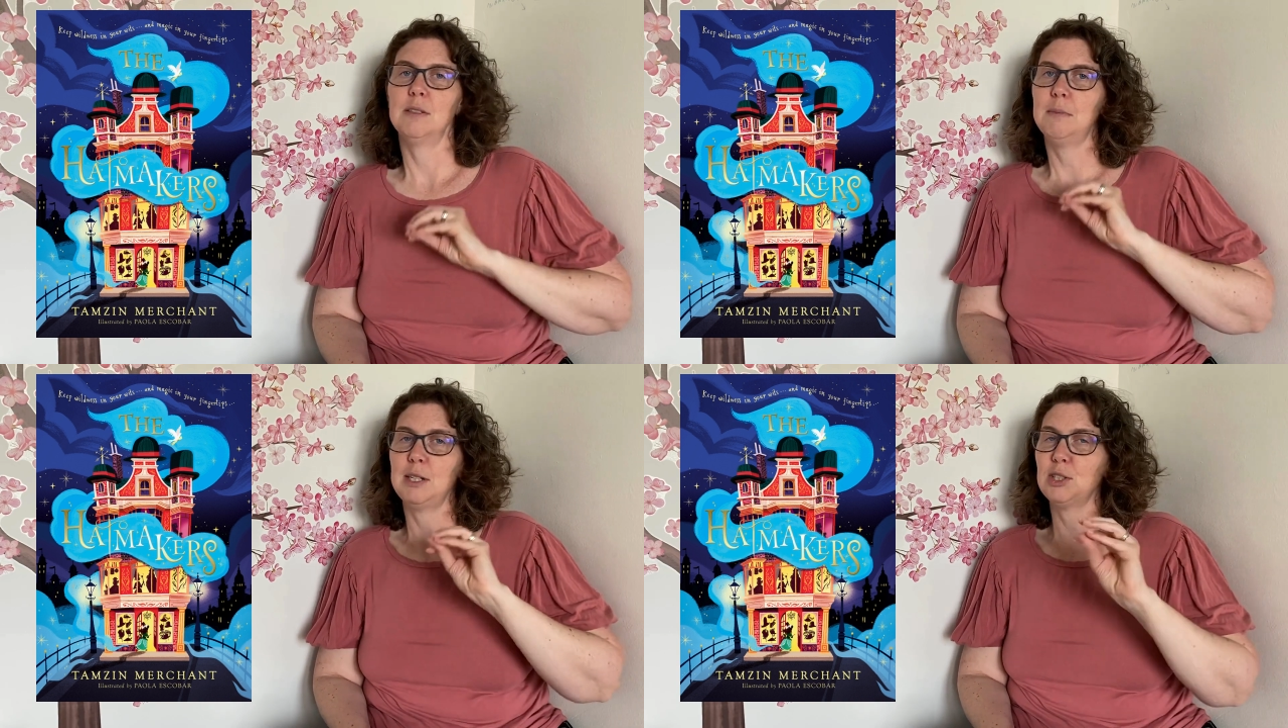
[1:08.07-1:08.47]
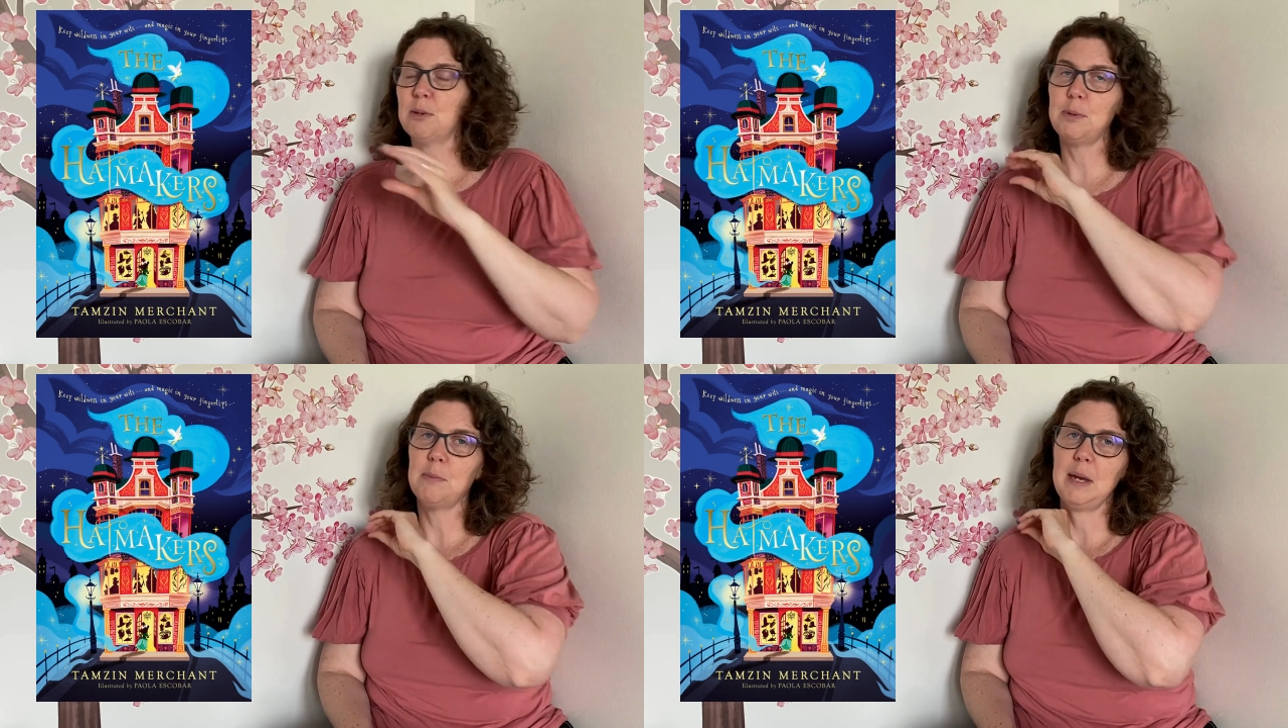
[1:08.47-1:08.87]
and magical
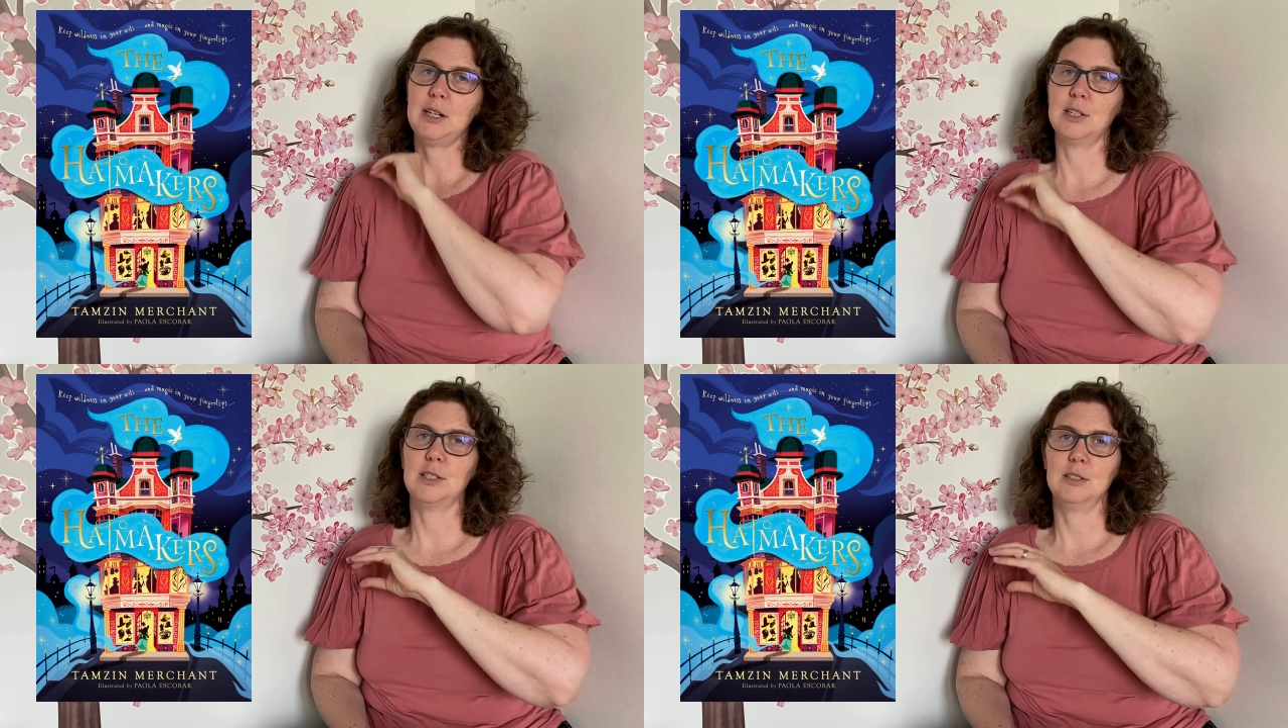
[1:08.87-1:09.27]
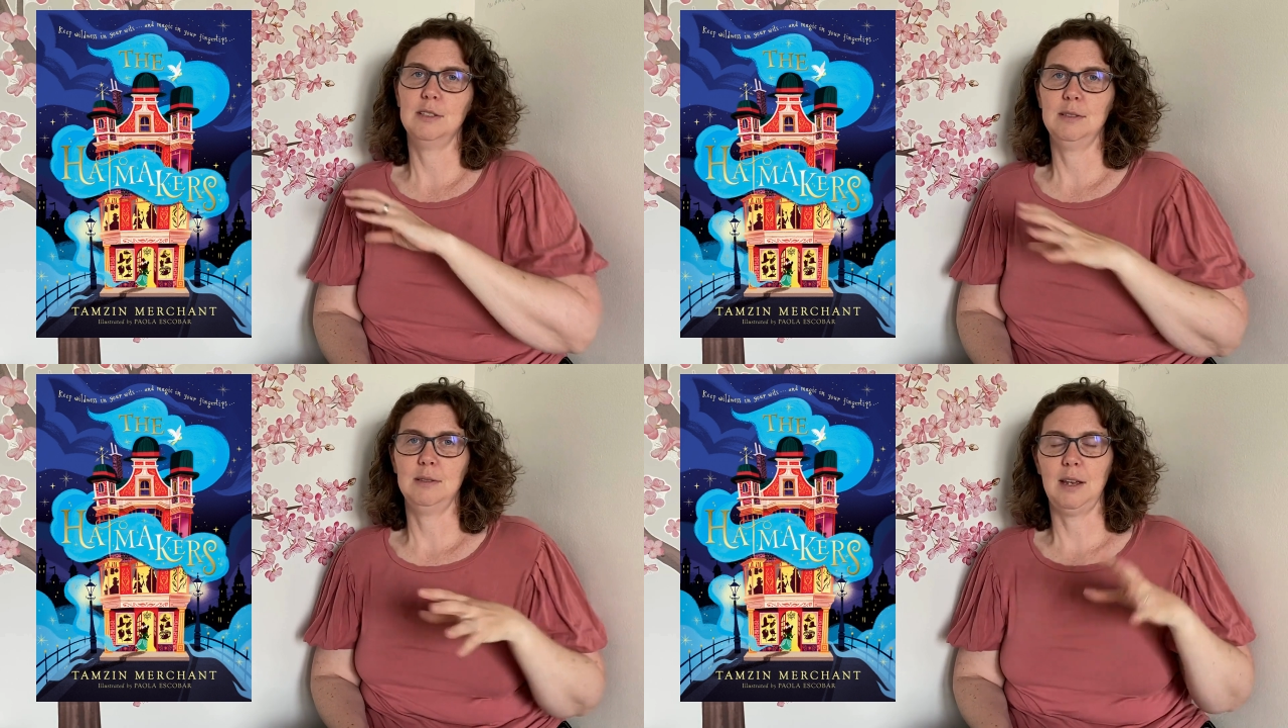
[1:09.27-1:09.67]
boot makers,
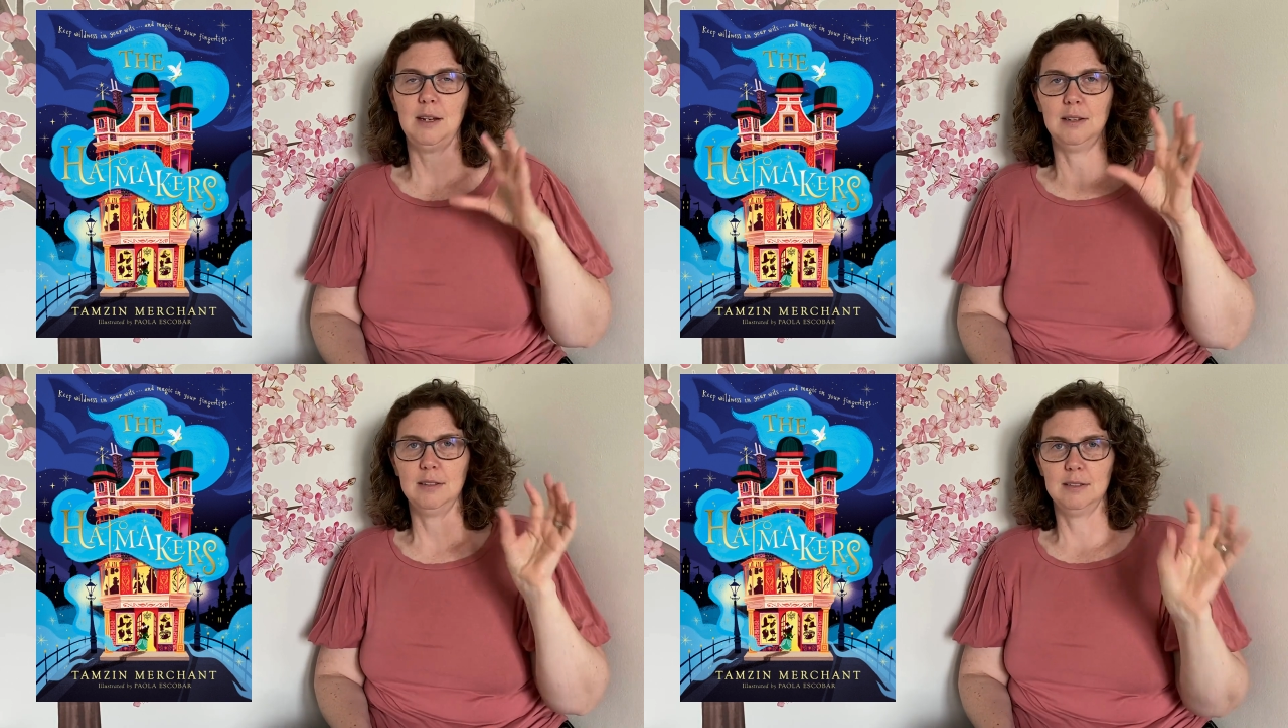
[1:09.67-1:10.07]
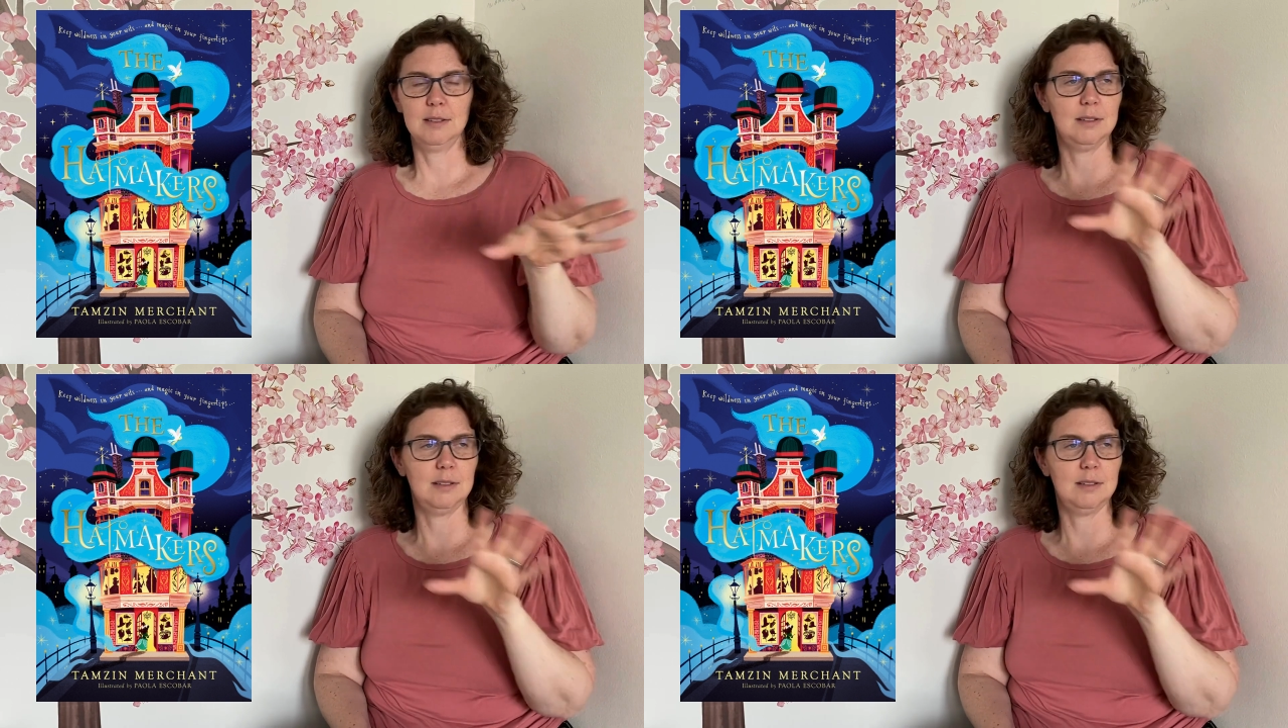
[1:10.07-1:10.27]
and